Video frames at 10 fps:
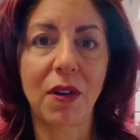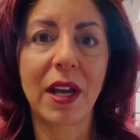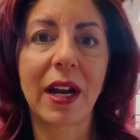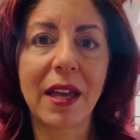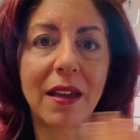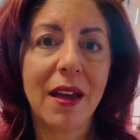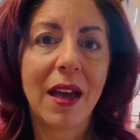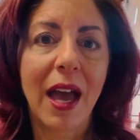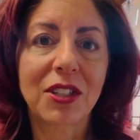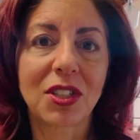And I
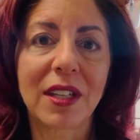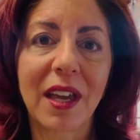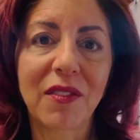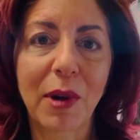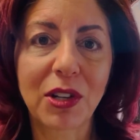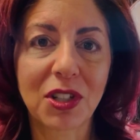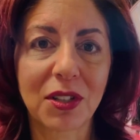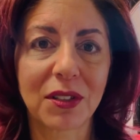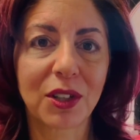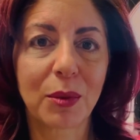actually gave Marcia
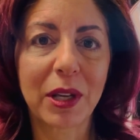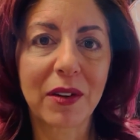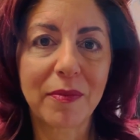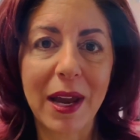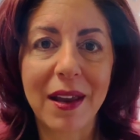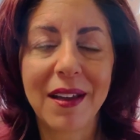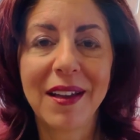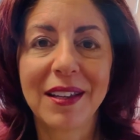a little bit of my,